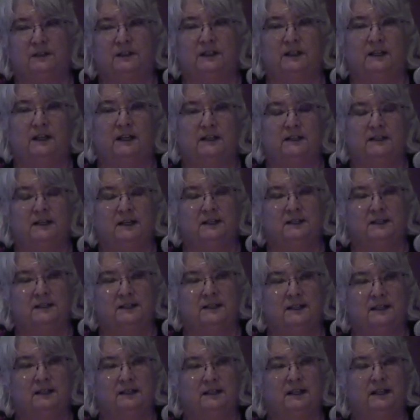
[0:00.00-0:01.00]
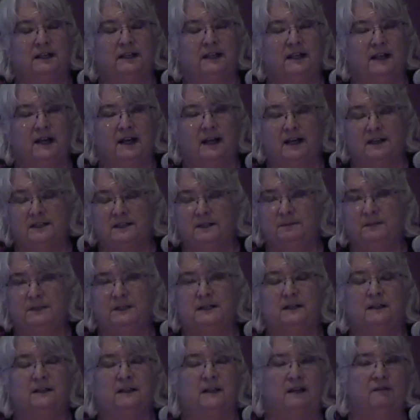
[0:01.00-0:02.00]
it, and then suddenly it has to be
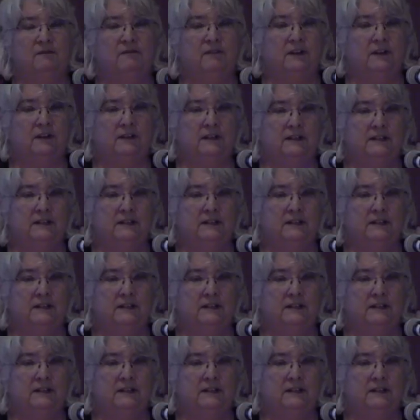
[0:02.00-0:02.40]
done that very